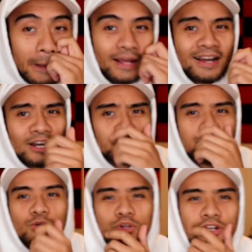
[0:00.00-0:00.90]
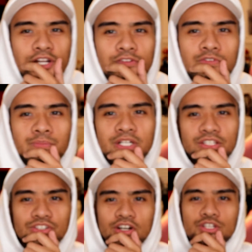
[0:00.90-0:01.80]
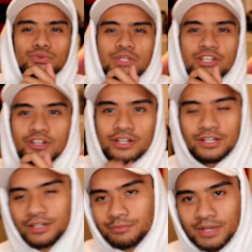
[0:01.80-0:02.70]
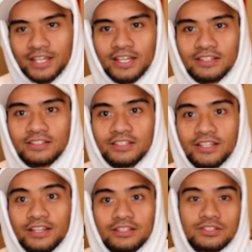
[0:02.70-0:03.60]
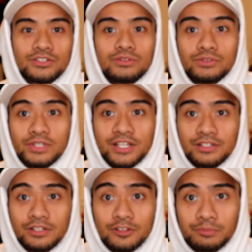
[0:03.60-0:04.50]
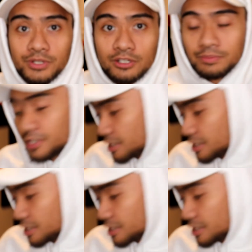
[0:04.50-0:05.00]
Ah, what's going on everybody? Joshua here, back at it again, showing you guys another pickup